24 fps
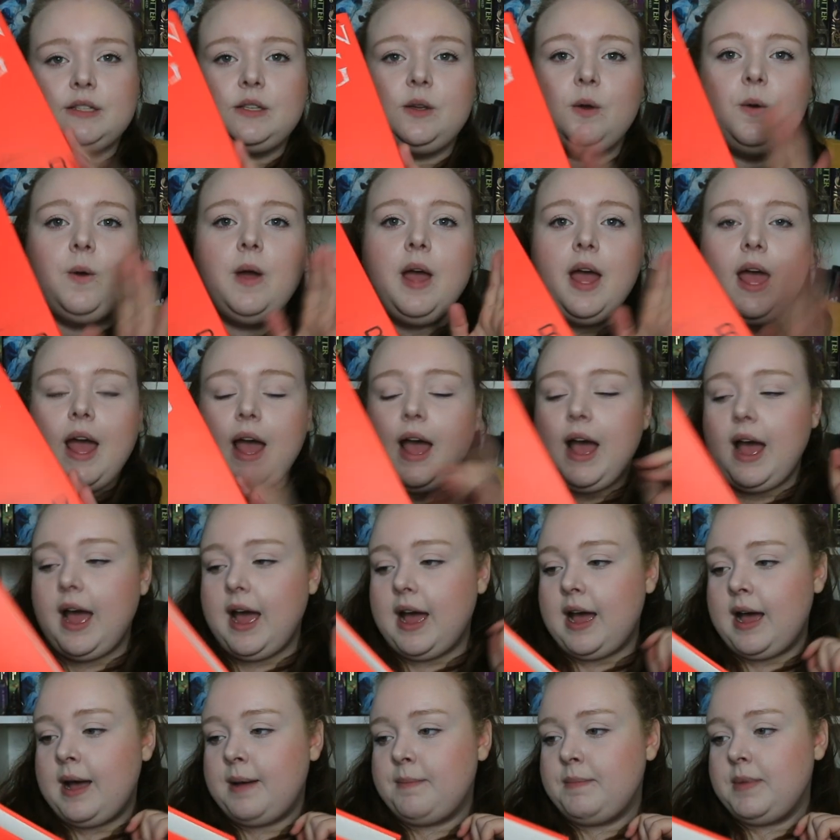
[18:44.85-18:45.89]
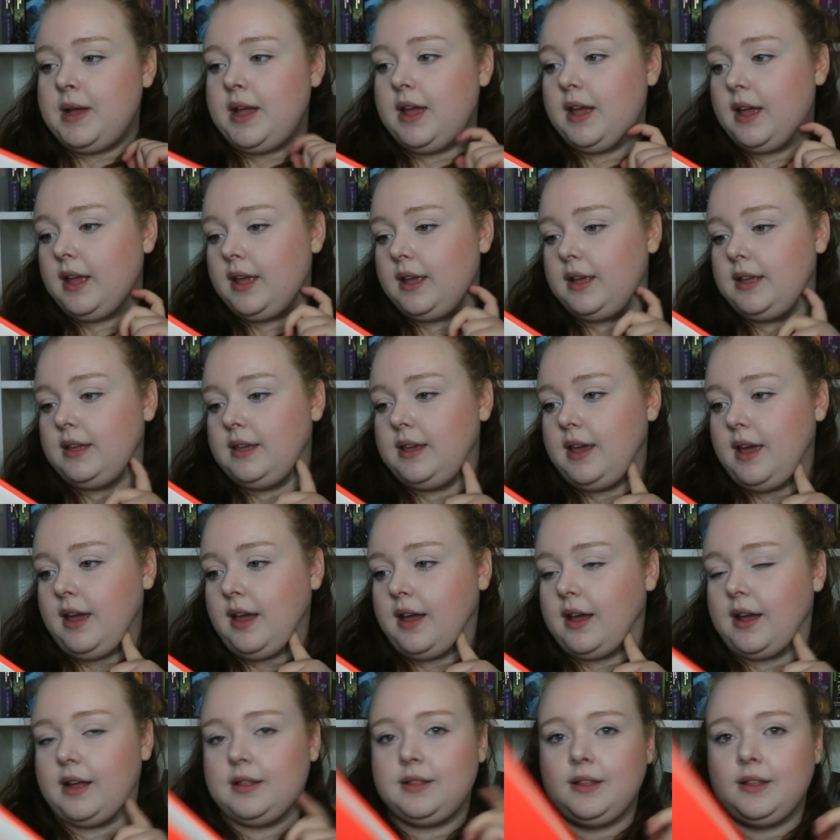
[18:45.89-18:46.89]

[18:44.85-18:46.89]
So yeah,